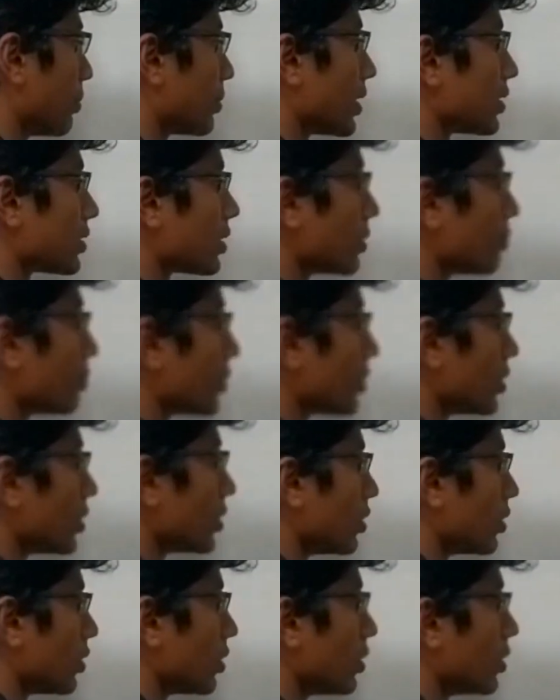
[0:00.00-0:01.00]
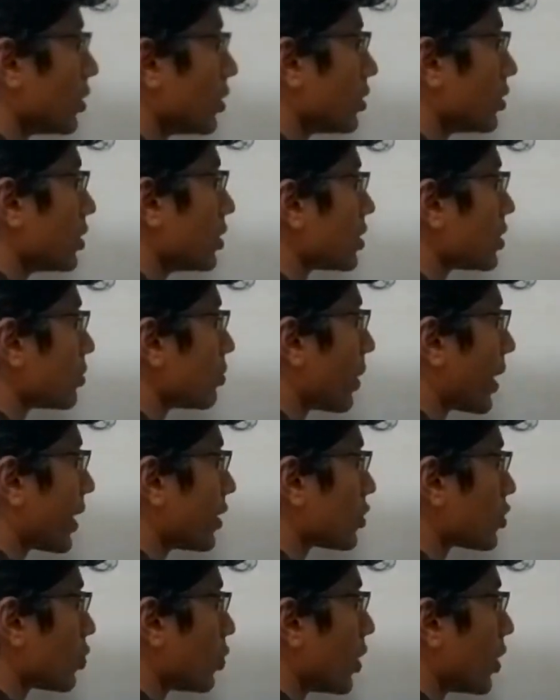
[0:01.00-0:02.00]
Keep things simple. This is
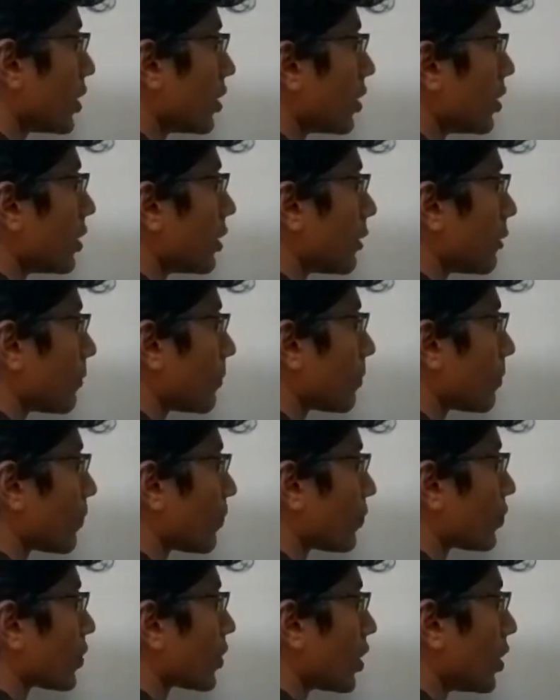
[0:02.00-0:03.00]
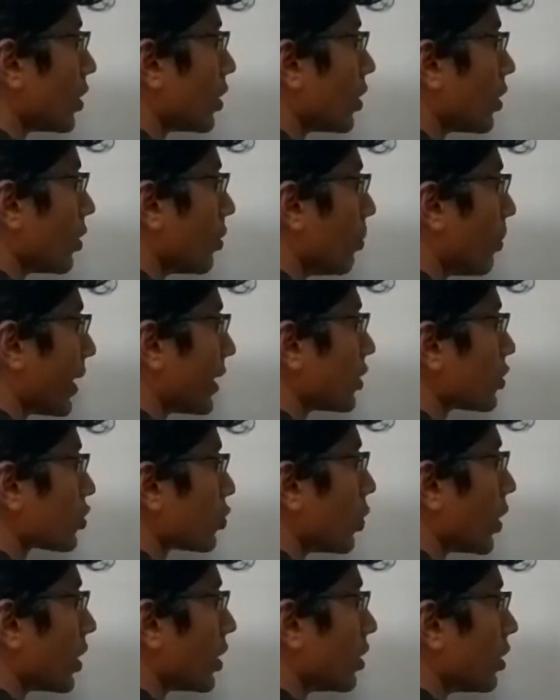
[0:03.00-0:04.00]
minus 1,
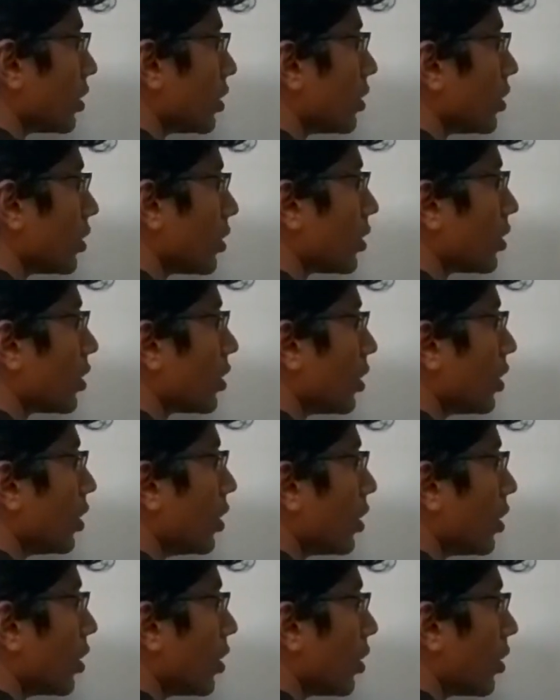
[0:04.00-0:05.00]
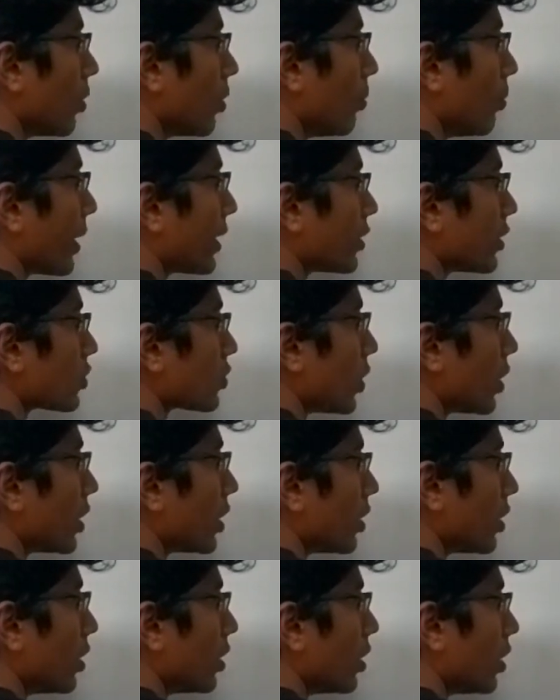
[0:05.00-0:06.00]
minus 1, minus 1,
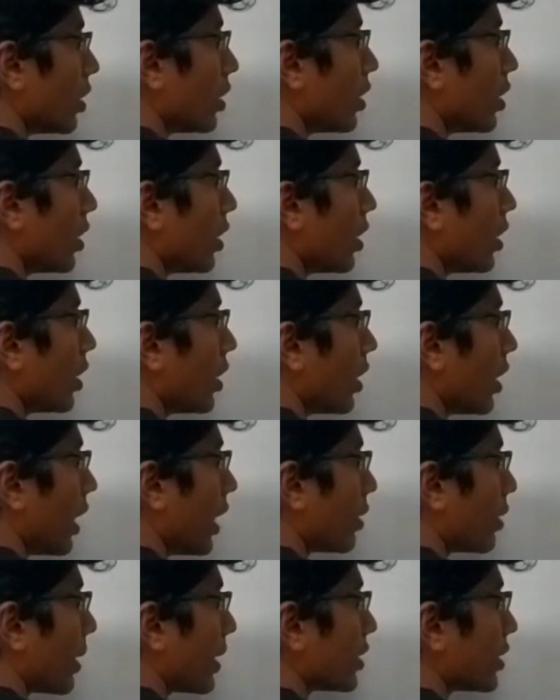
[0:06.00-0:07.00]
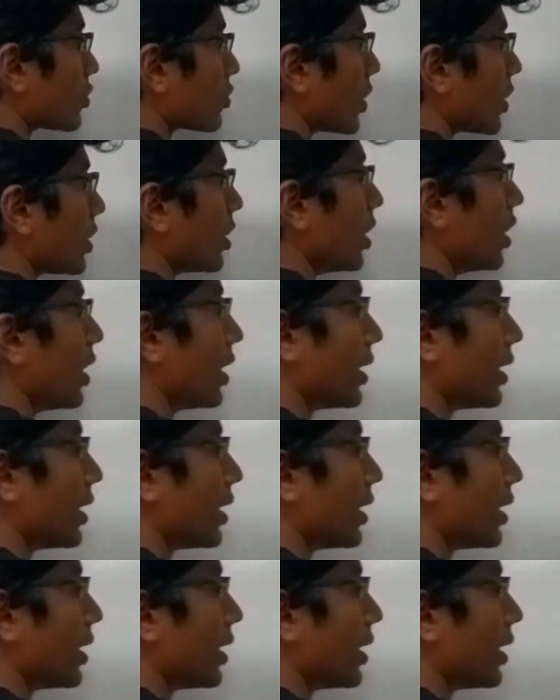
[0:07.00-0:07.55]
and minus 1.